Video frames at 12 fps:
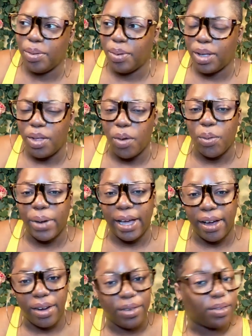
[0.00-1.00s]
well
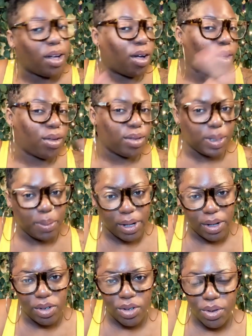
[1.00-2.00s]
aware of all
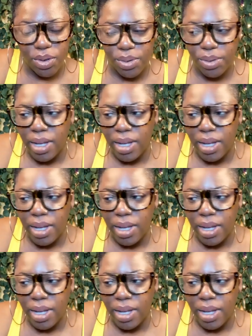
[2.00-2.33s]
spiritual